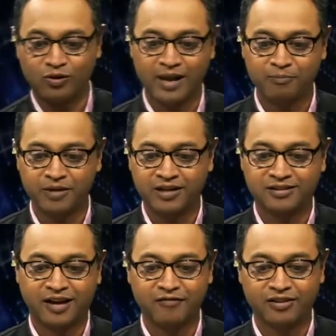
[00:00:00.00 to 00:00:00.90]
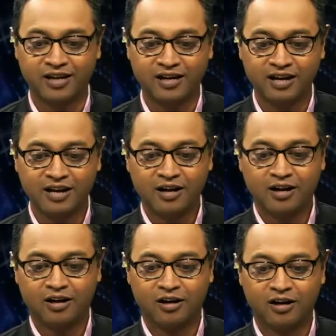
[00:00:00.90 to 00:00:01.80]
will help me decipher that.
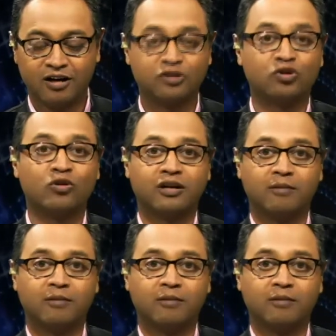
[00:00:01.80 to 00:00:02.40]
Ashok